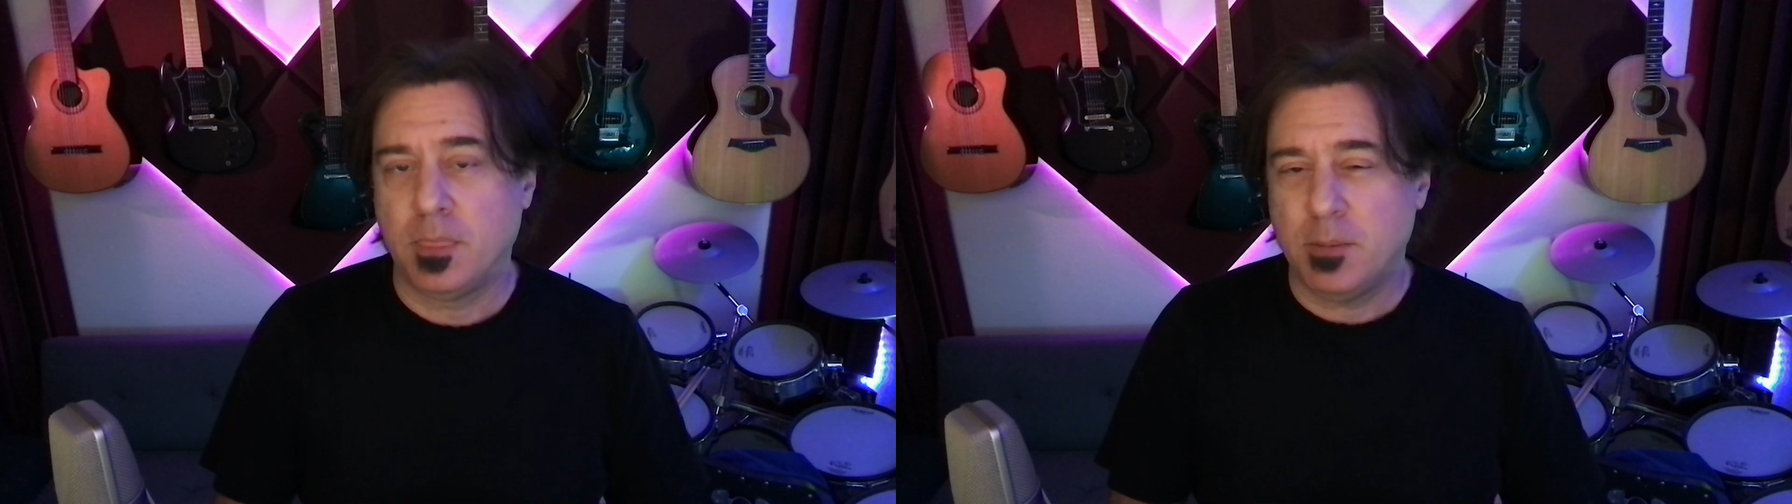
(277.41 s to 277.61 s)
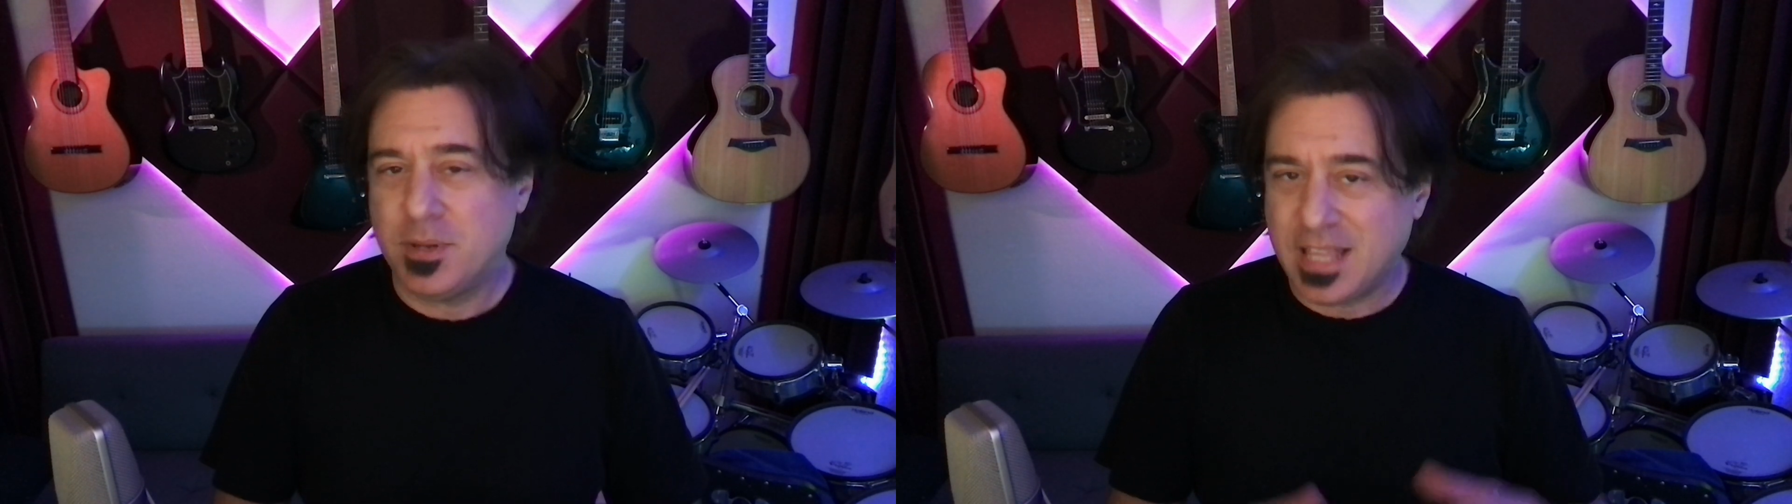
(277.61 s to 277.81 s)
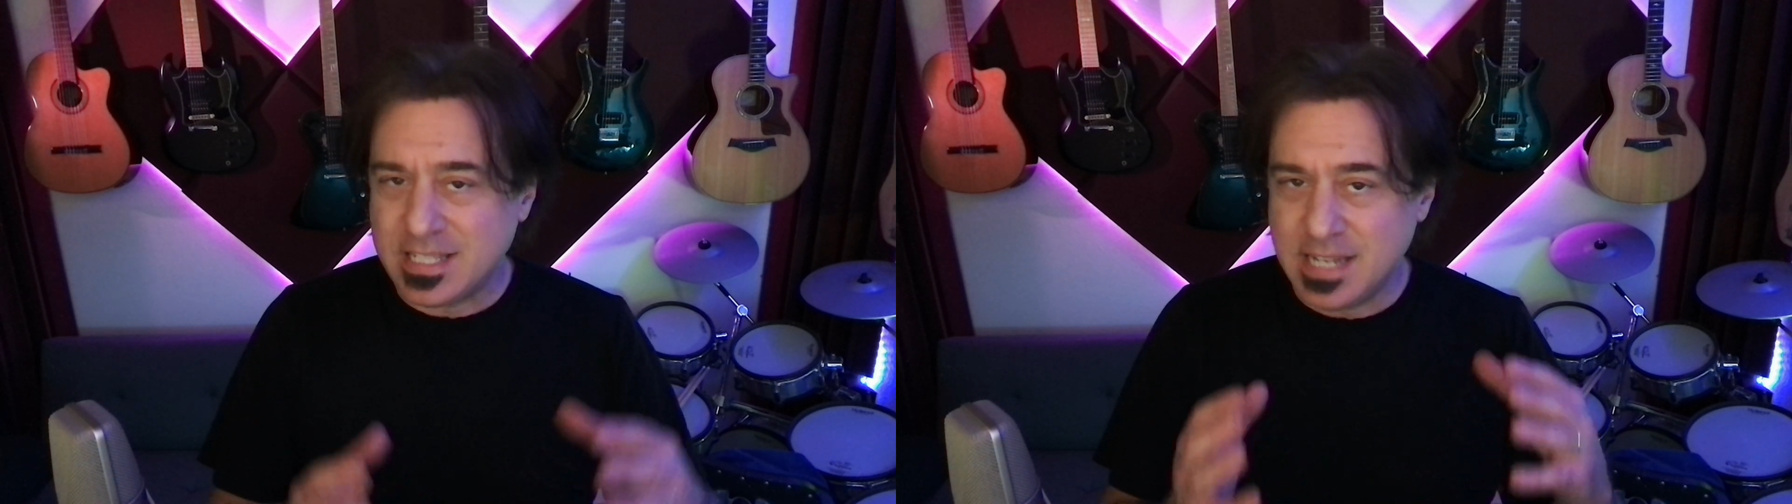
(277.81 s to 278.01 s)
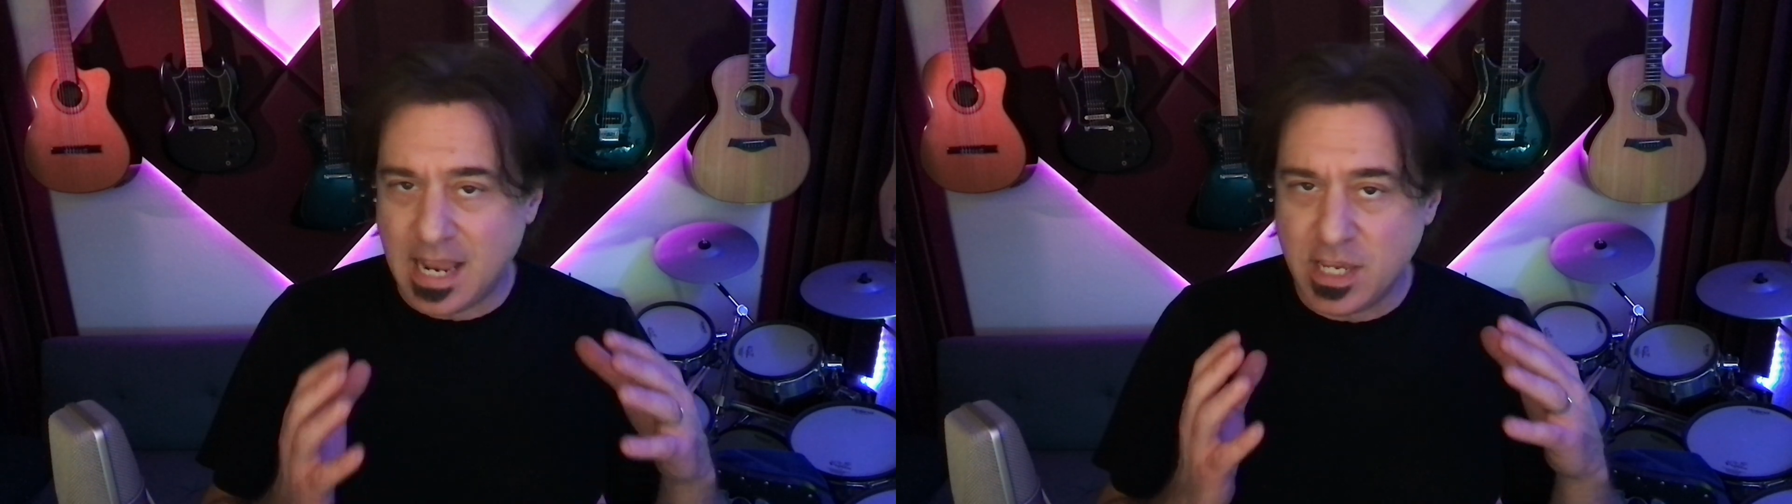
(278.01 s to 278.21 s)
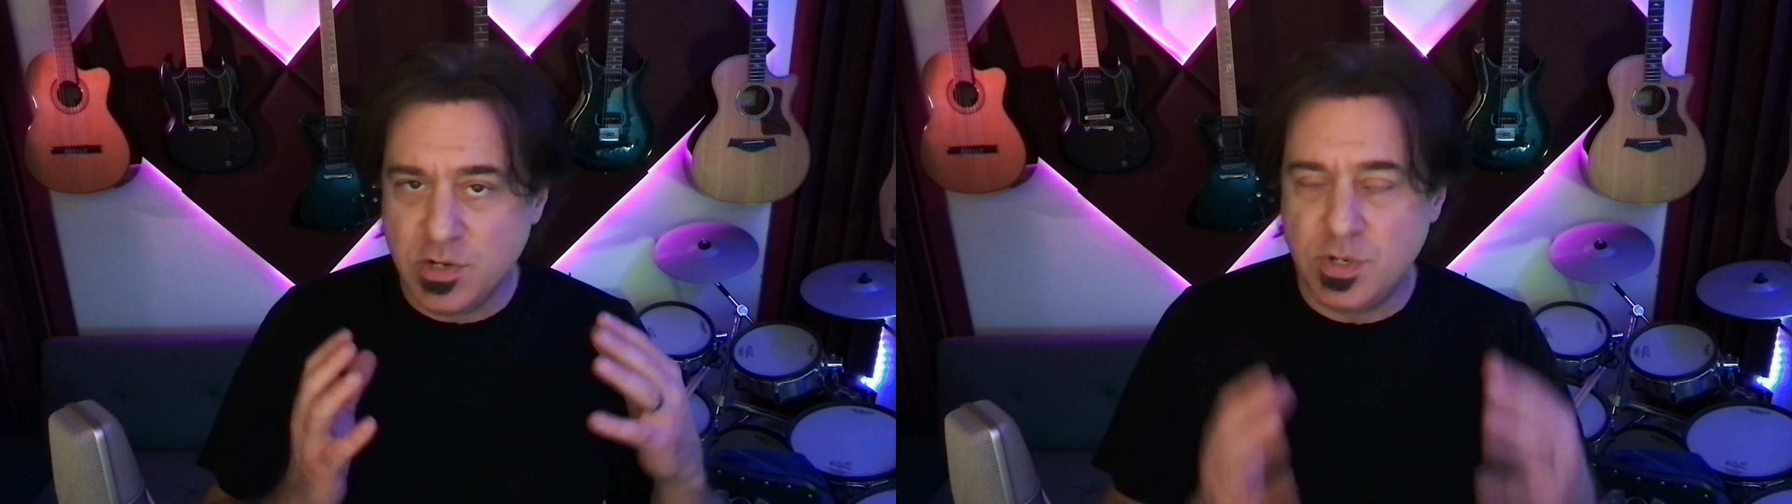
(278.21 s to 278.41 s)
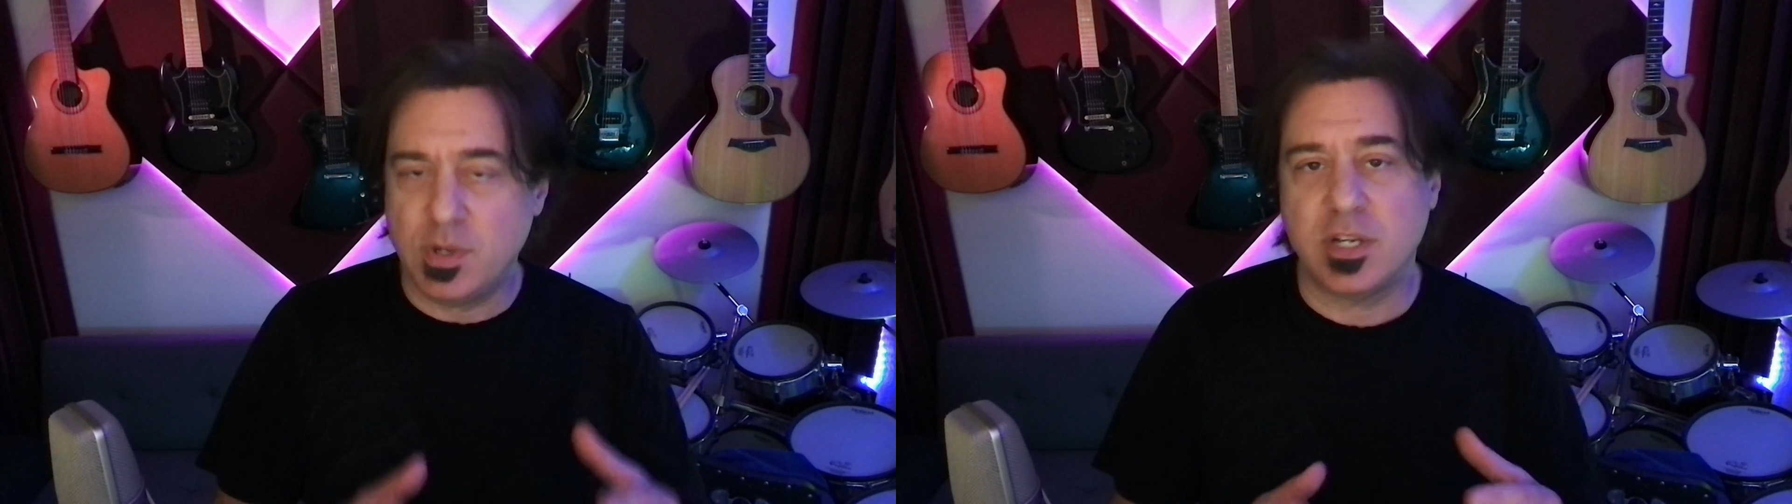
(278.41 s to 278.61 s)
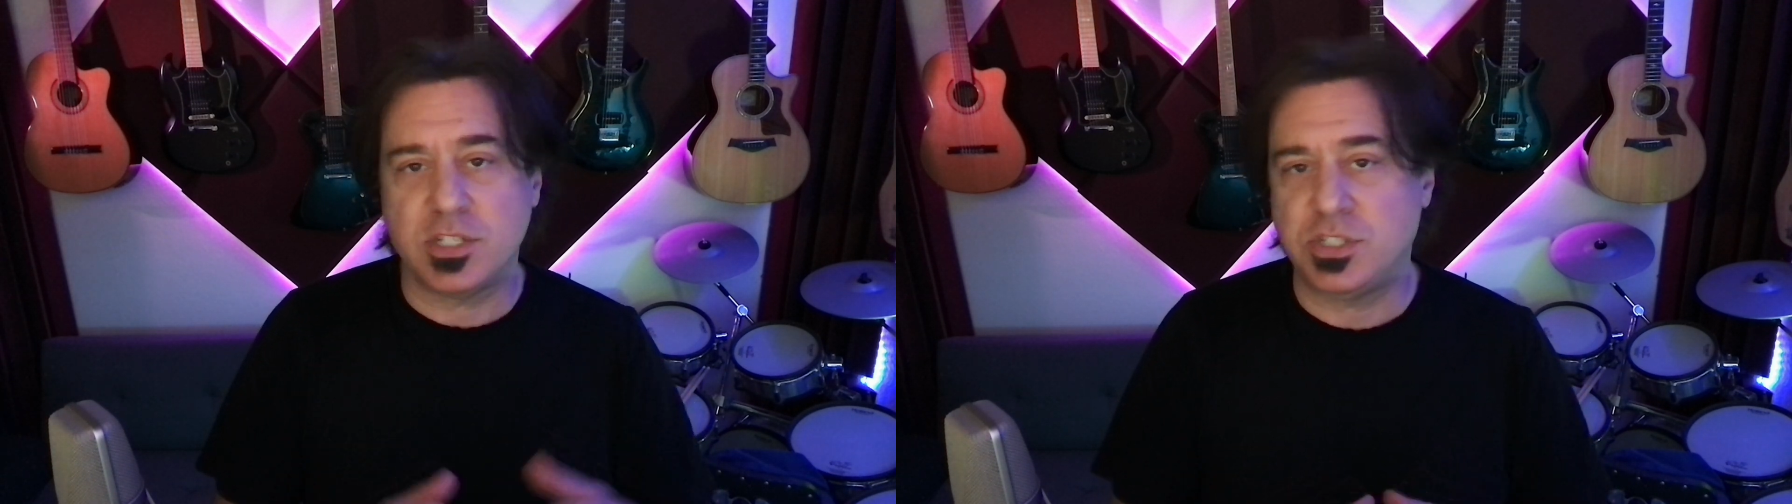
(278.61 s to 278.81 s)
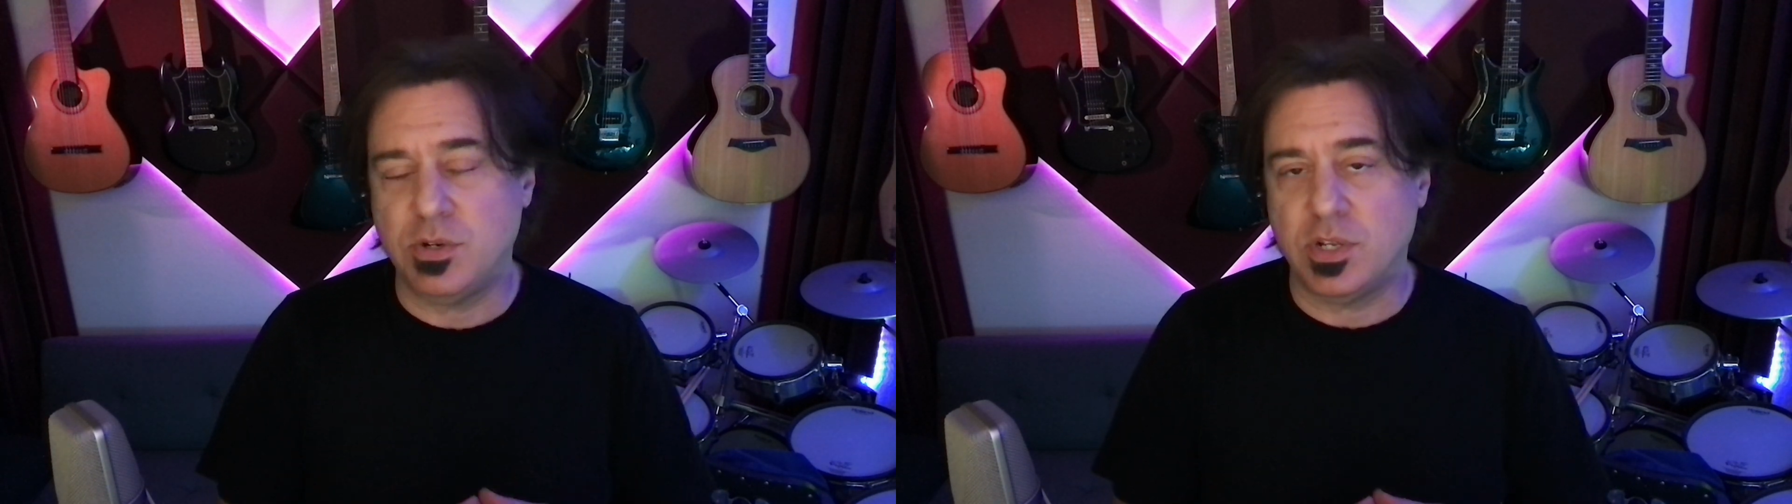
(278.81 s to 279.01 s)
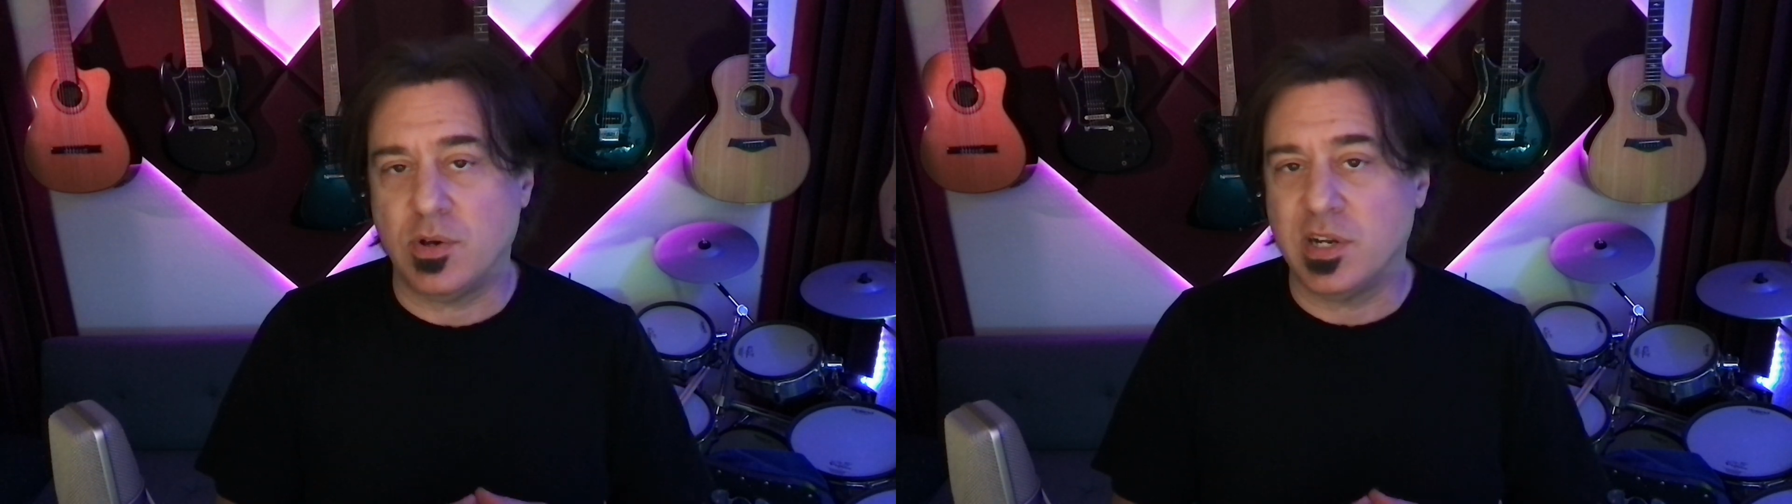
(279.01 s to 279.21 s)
But that's not how you do it in a studio.